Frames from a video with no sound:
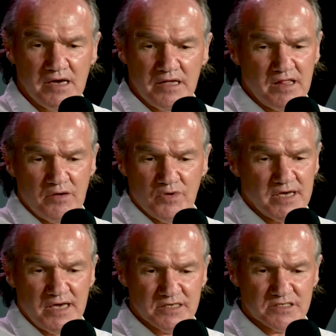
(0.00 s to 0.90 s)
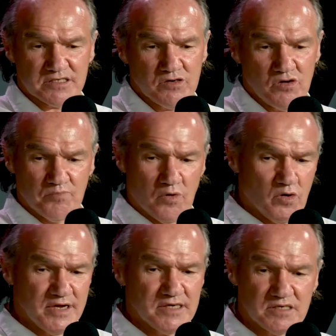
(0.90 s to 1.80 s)
there were kids who were
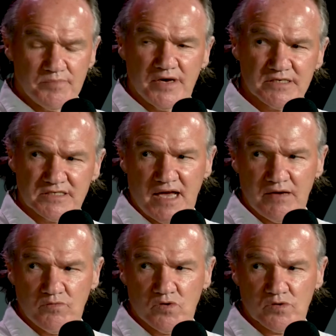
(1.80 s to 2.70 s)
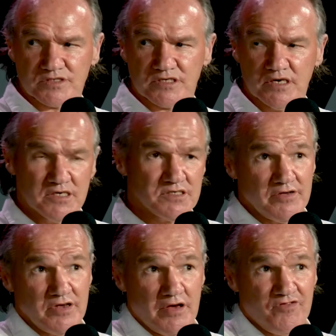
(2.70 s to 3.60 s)
born into being state wards. So
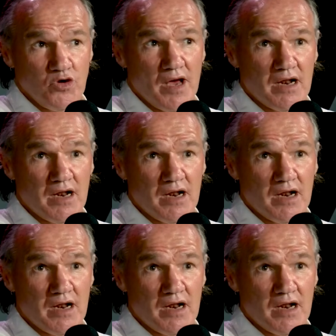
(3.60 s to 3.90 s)
if you had a